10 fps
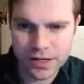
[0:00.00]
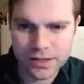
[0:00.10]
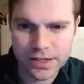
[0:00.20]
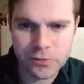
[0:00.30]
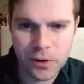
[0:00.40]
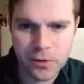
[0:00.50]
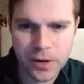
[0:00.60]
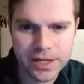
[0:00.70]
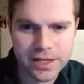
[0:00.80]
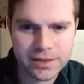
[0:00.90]
and
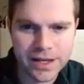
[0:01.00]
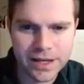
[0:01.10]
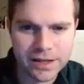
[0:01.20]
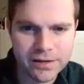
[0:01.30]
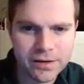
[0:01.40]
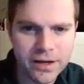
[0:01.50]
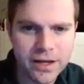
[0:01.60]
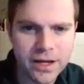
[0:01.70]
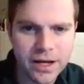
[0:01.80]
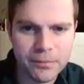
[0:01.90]
Negro-hating land,
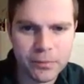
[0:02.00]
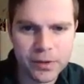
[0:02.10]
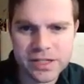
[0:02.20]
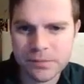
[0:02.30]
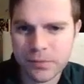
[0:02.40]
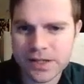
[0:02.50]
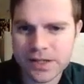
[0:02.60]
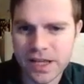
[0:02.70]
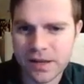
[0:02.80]
a printing press